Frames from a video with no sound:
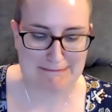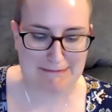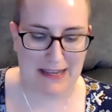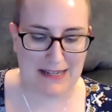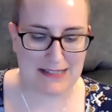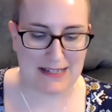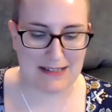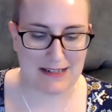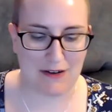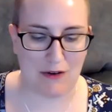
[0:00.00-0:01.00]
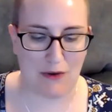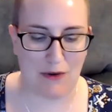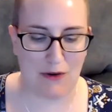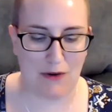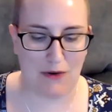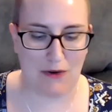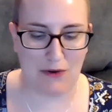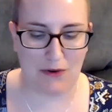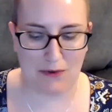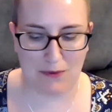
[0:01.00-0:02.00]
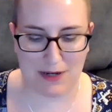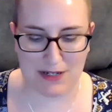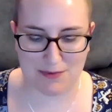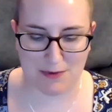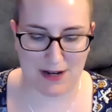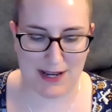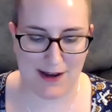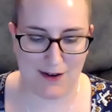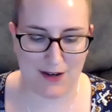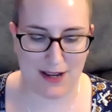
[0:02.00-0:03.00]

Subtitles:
it doesn't always work out,